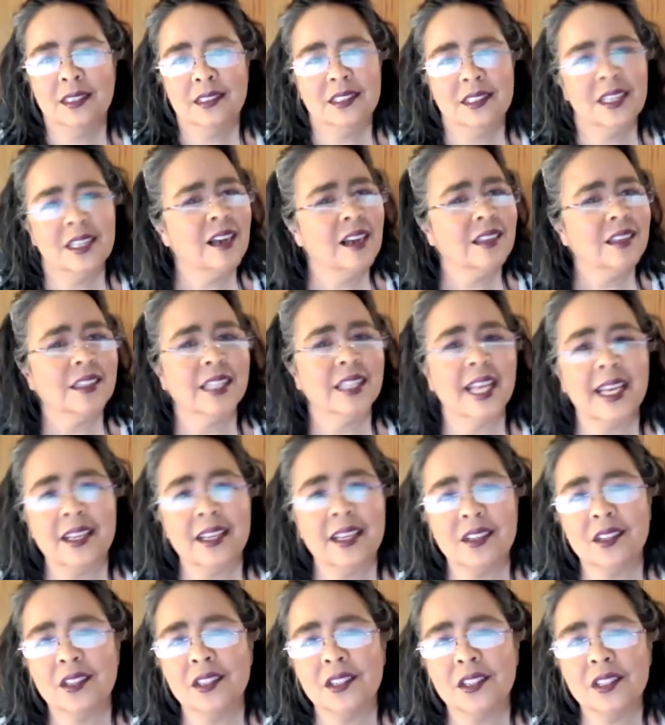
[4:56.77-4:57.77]
not
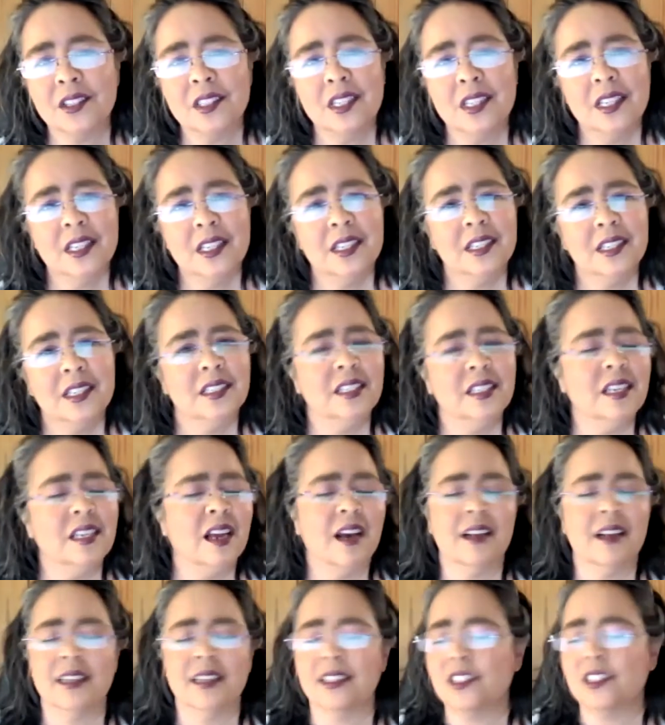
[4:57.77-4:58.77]
later,
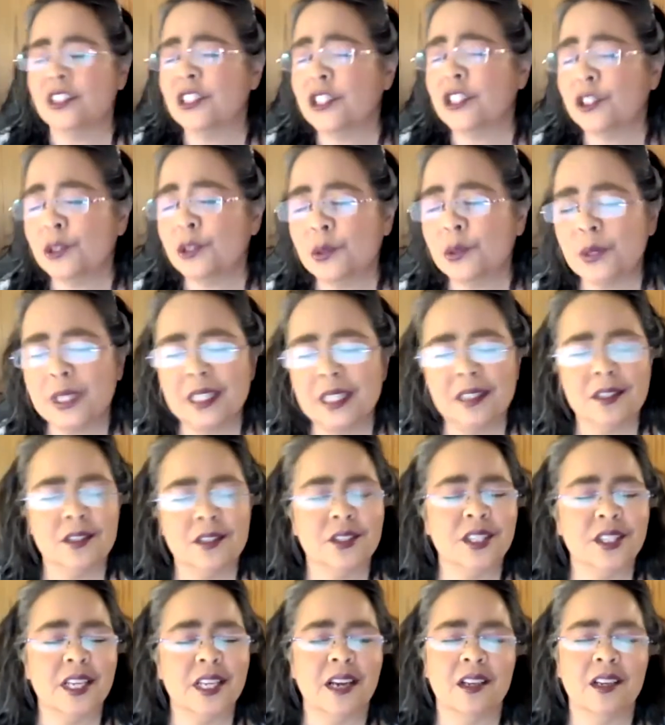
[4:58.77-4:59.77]
not in 2
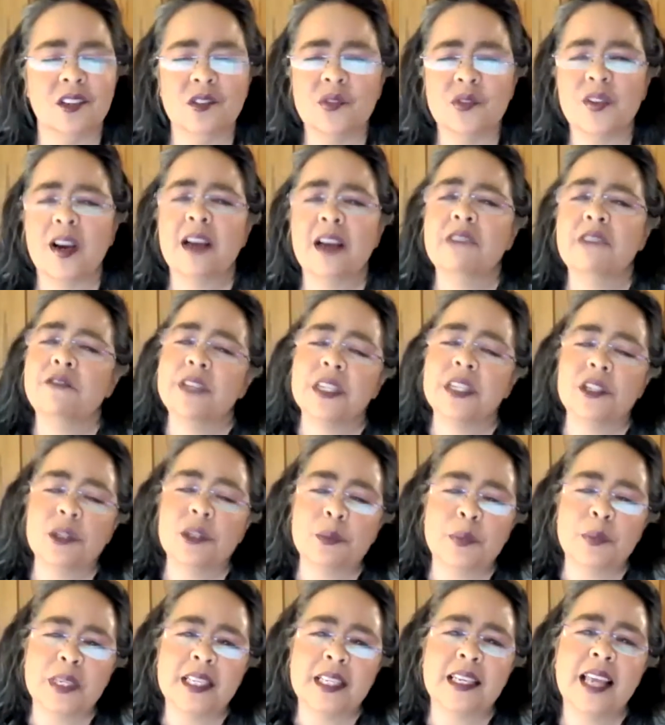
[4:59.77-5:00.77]
years, not in 5
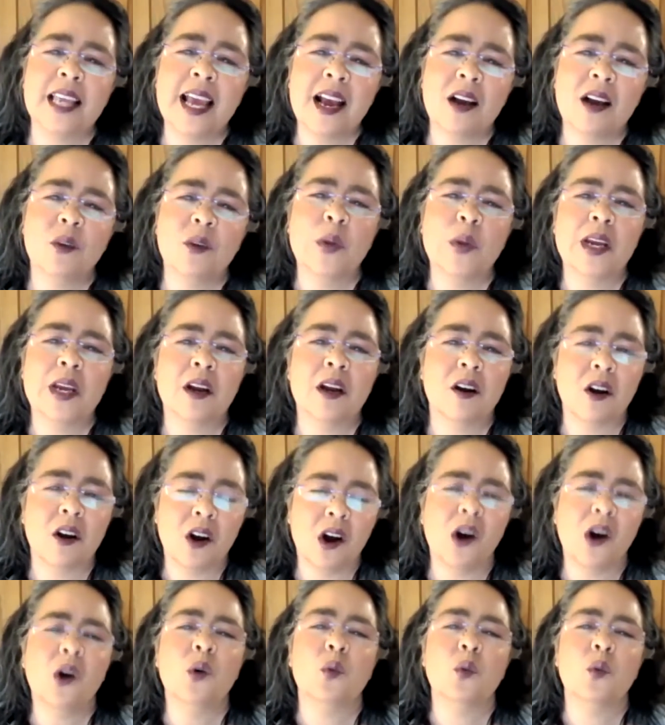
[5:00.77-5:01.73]
years, but now we are all